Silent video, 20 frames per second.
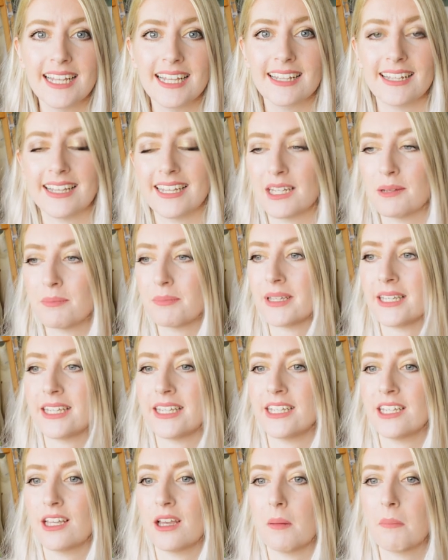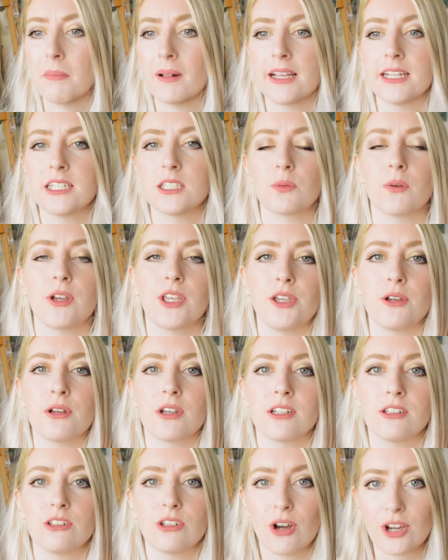let it be a place where you
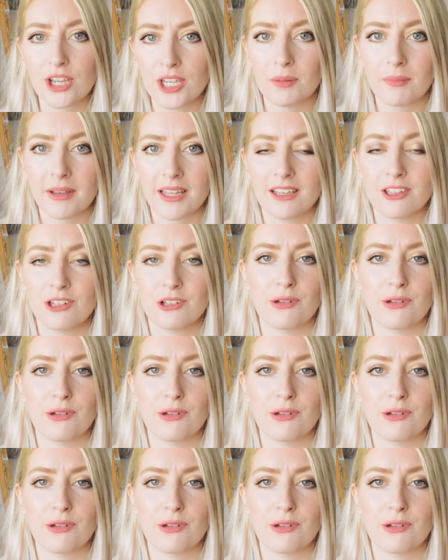can document